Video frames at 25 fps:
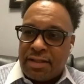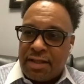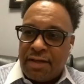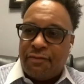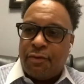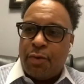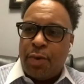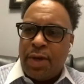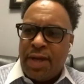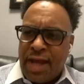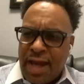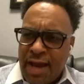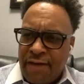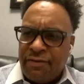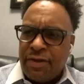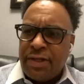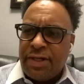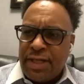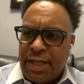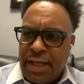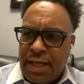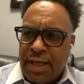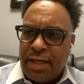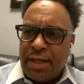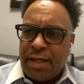If we ever
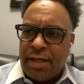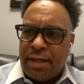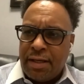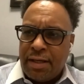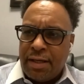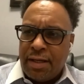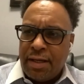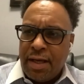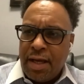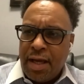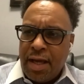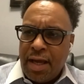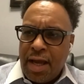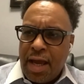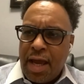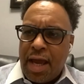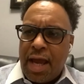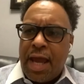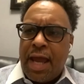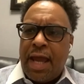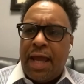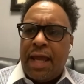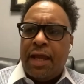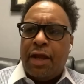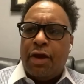needed
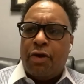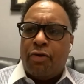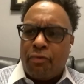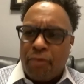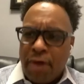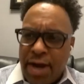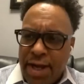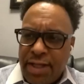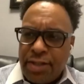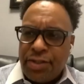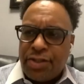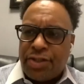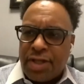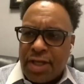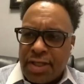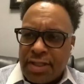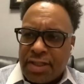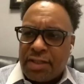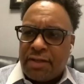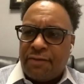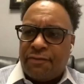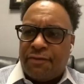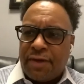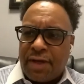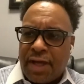a great
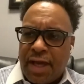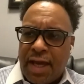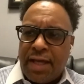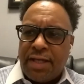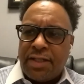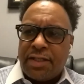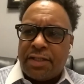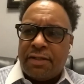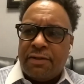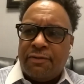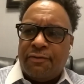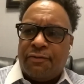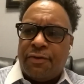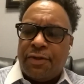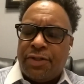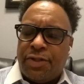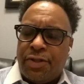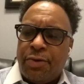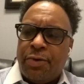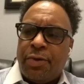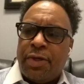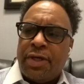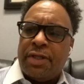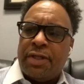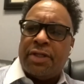justification for
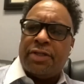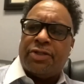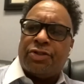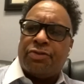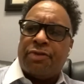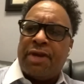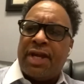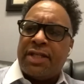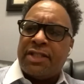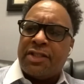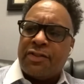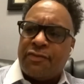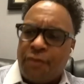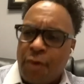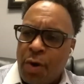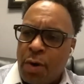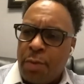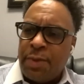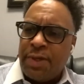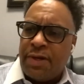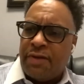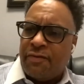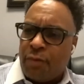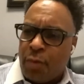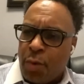doing the
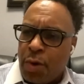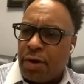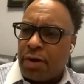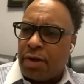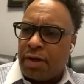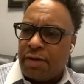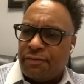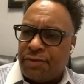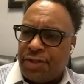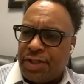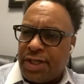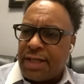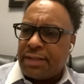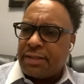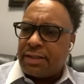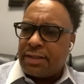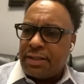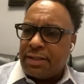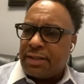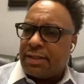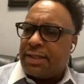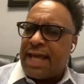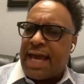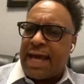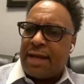transformative work of
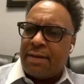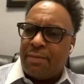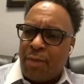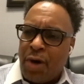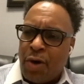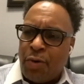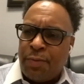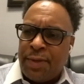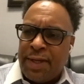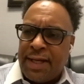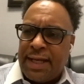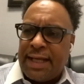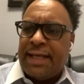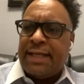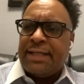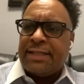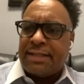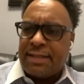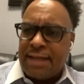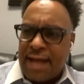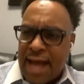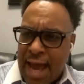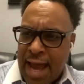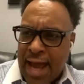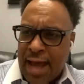justice, that moment is
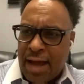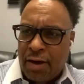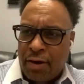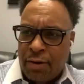now.